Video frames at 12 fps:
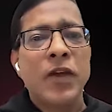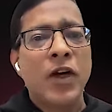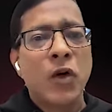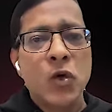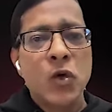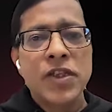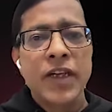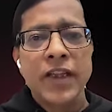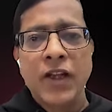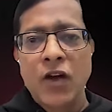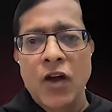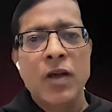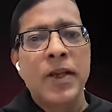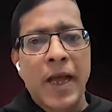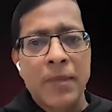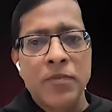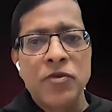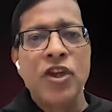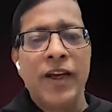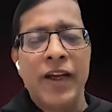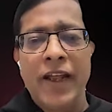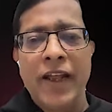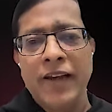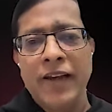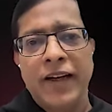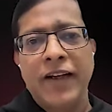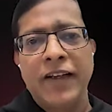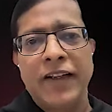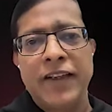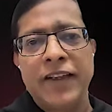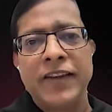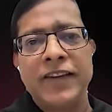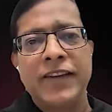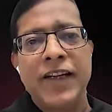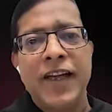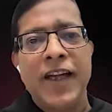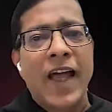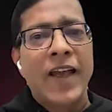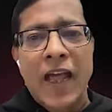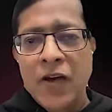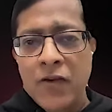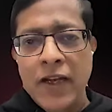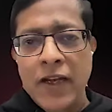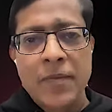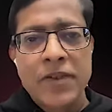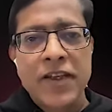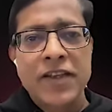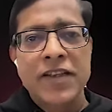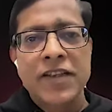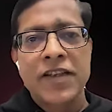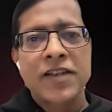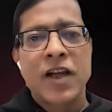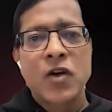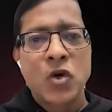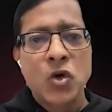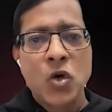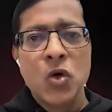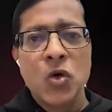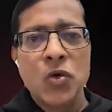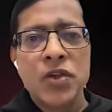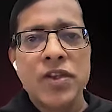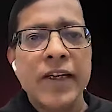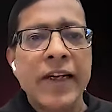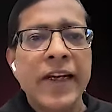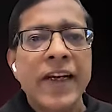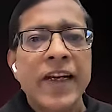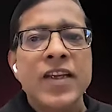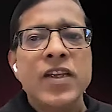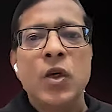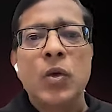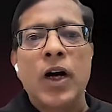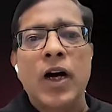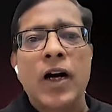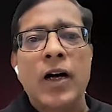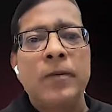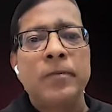We are hosting the Rollup and Appchain Day, and Avalabs is our co-host. So,